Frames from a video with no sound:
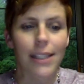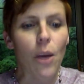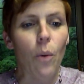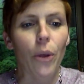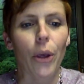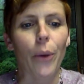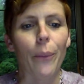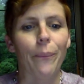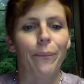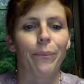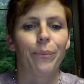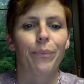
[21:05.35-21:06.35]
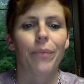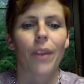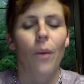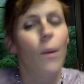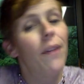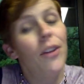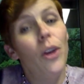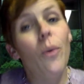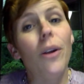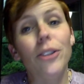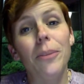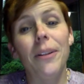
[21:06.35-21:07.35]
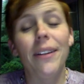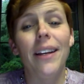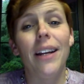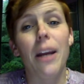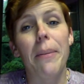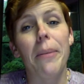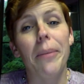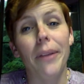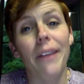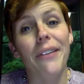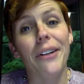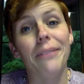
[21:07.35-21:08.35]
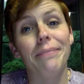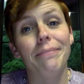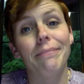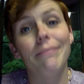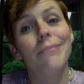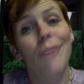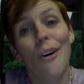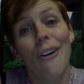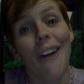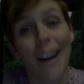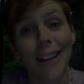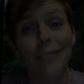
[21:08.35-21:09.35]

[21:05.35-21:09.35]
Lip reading: so will you, whether you ultimately end up a believer or not.